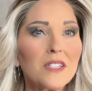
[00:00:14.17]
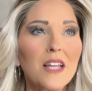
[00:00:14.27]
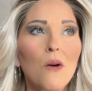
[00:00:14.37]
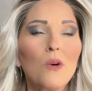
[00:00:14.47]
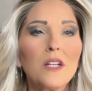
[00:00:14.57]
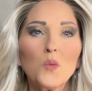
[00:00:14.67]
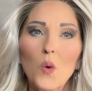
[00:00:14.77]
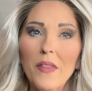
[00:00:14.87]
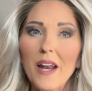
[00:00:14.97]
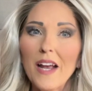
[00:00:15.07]
That was
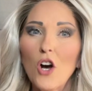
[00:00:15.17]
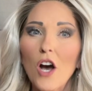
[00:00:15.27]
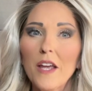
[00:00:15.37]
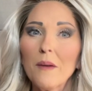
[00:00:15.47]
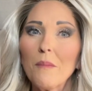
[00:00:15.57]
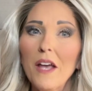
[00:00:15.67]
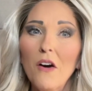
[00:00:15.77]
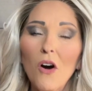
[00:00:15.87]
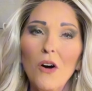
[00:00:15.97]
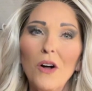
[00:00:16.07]
one that I got in my
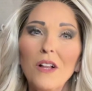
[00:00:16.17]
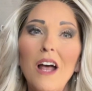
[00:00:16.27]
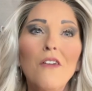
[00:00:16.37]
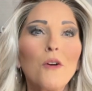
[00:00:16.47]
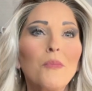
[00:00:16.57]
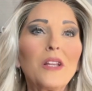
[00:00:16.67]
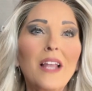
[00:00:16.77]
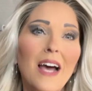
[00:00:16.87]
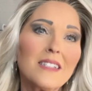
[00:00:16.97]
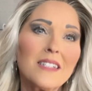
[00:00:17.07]
haul from the
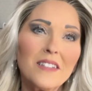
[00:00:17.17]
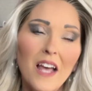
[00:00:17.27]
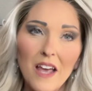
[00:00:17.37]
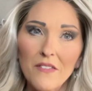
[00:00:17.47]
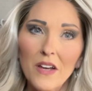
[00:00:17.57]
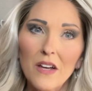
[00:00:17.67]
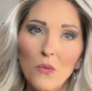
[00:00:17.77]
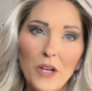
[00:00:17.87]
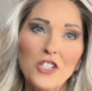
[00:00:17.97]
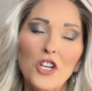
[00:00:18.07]
last live
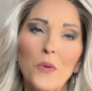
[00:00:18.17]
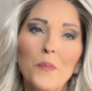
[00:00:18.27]
wig show.